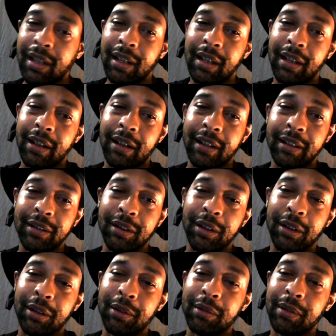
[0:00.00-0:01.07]
All right,
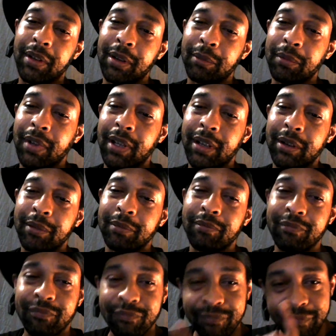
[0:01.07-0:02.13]
y'all. I'm done.
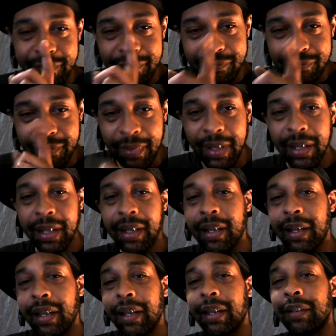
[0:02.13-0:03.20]

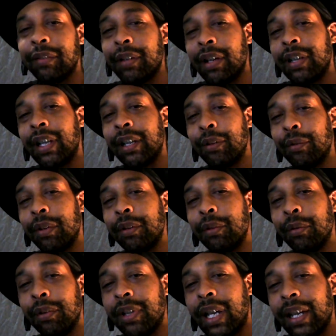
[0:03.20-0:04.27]
If y'all like what I'm
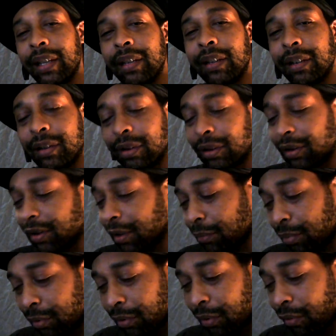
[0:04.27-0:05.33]
doing, like,
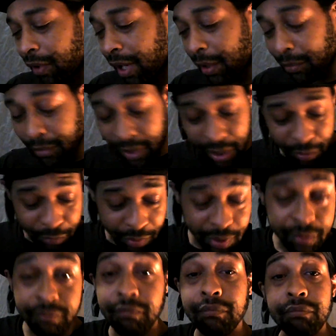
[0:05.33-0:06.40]
subscribe,
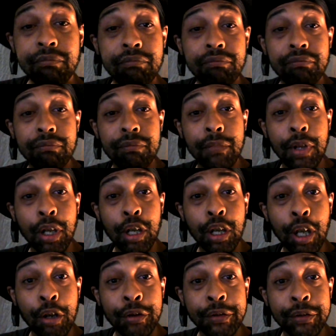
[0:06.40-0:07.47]
comment. I
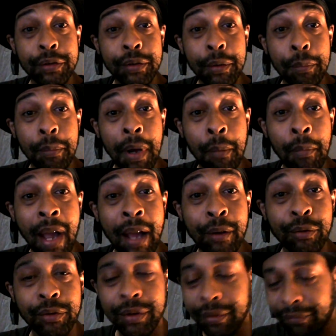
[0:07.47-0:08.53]
lost my
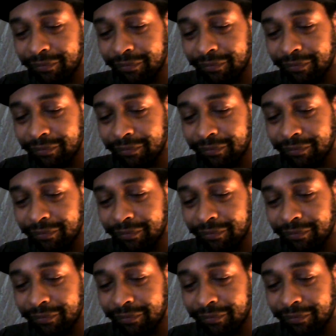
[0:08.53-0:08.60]
mouse.